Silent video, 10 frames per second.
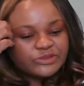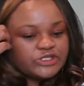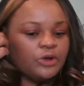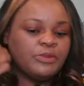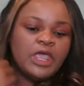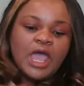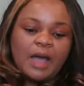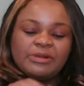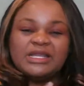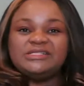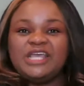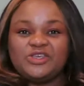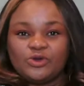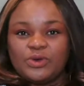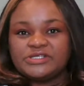So I'm going to
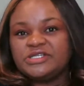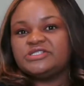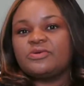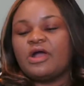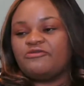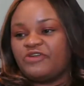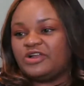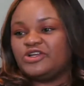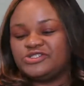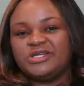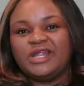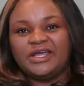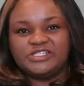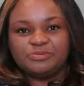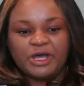take your questions around failure to
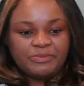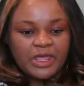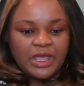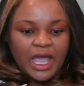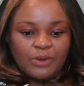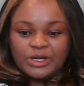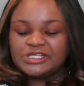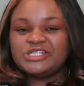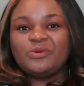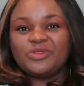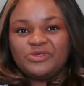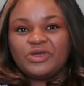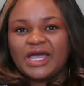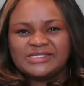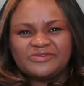launch, but I want to share with you
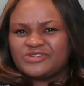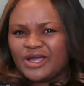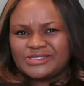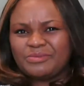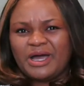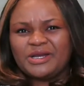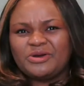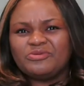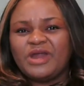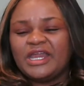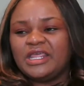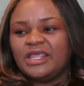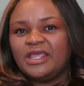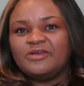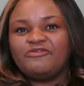guys, I've talked about it
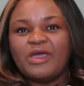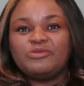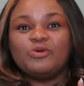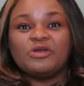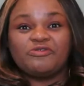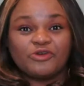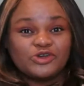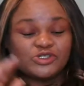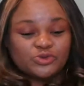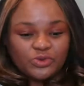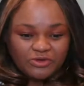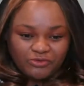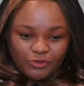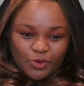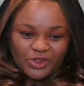already. February 1st through the
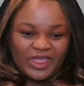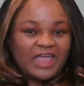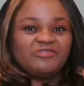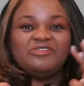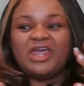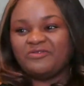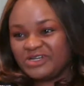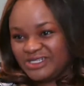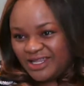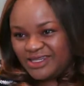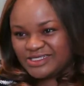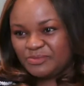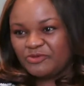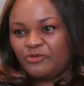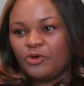4th. I've never done this
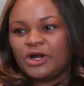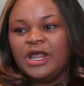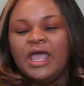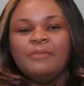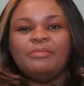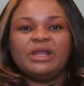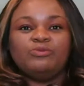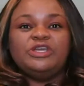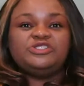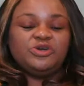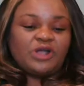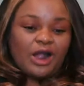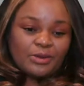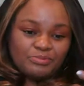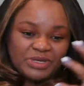before, but we took
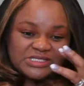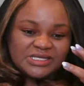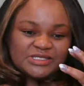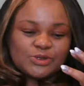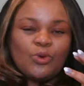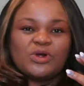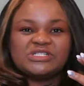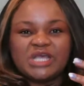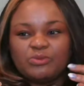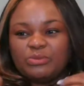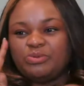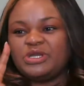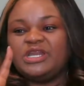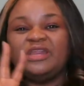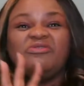our business course and we
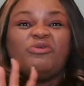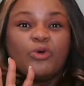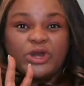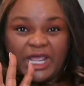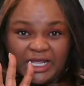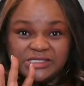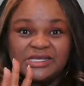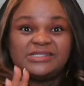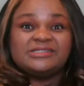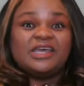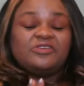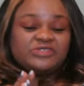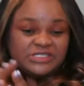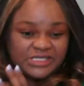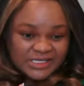put it in 4 days instead of
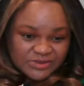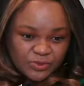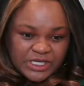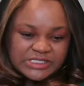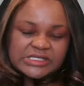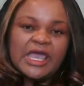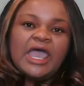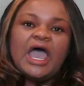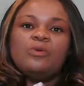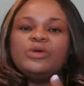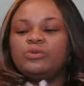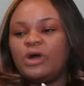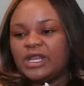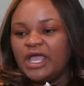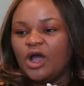6 weeks. And we
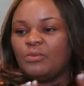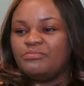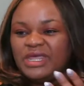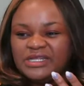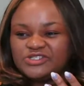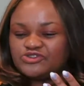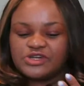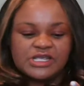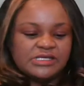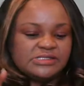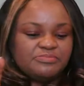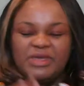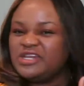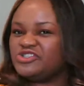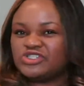want to help ministries,
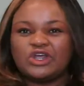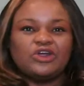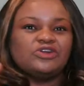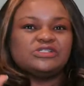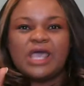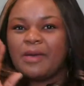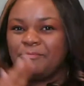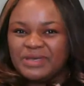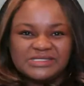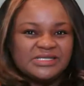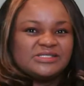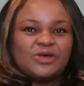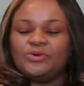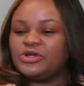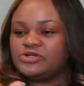ministers, business
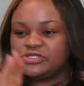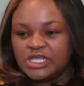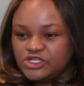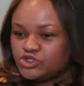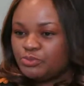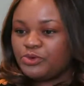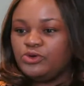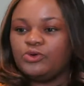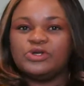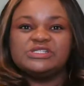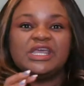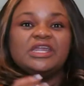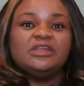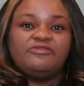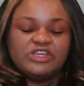owners, entrepreneurs,
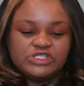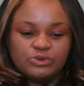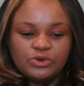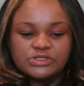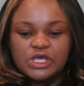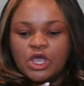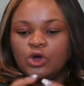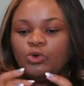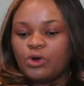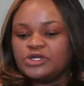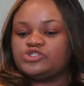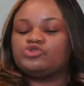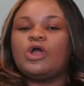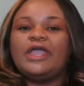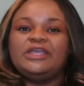individuals who are
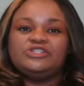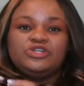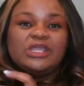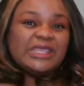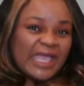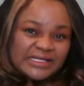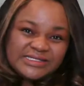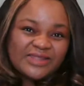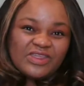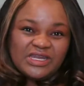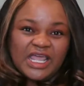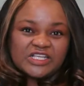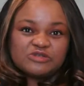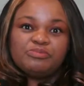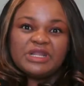trying to get to the
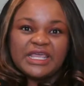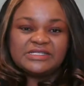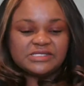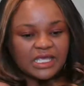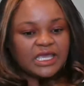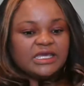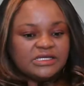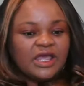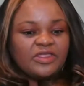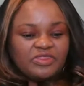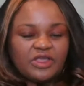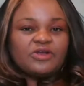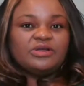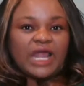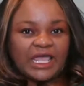next place in
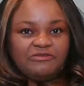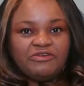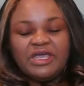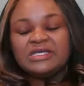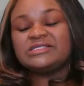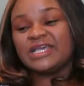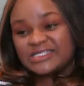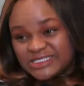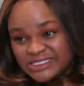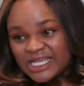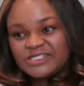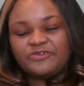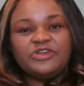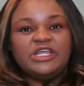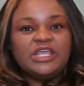their life
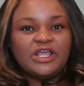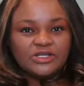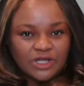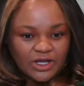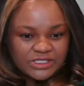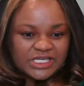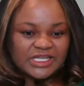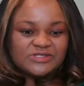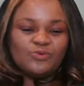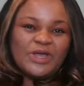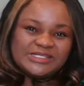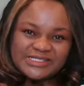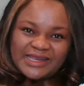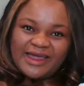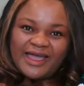successfully launch. It is
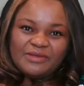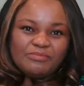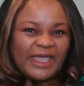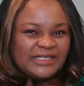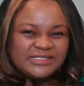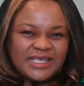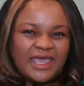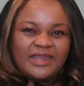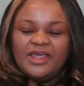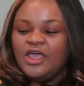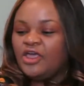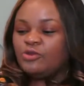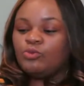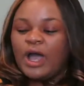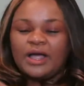Wednesday night mindset.
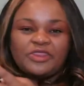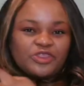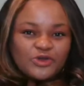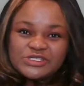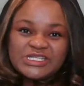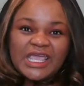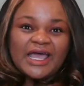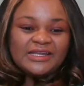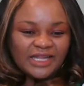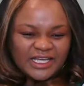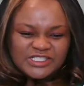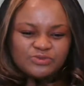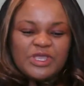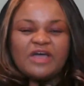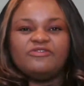Thursday at
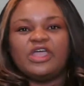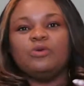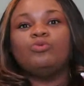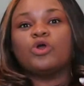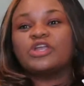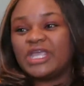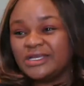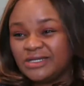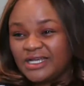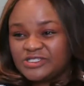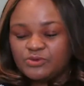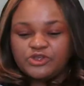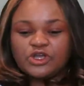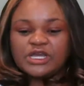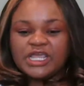lunch, we have a working lunch where
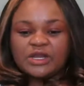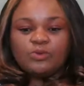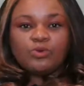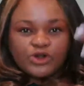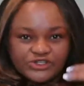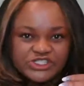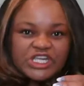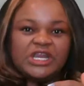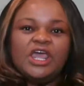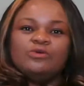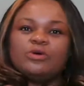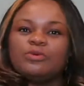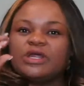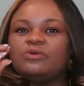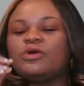you're going to get a worksheet where
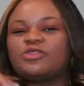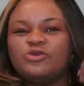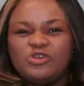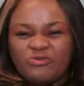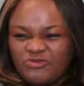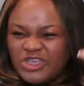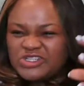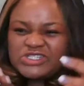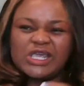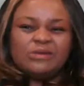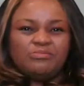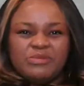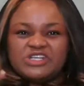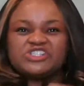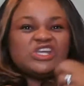we're going to work through your vision,
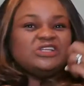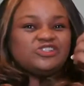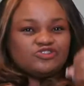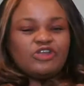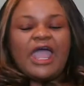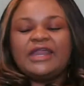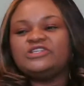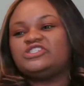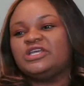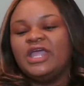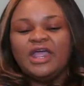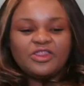mission, strategy.